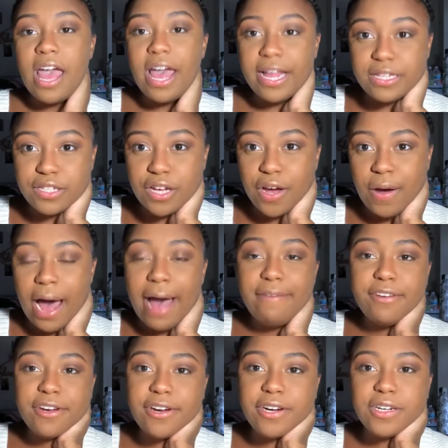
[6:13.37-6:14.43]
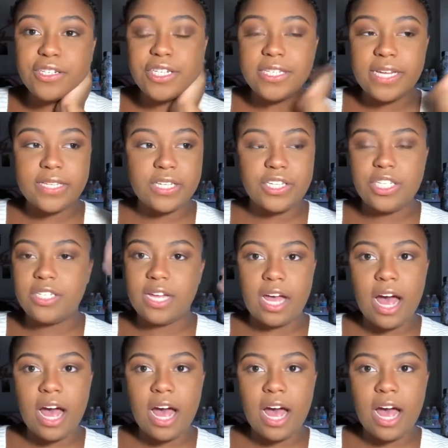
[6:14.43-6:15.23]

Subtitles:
And so after she says that she's like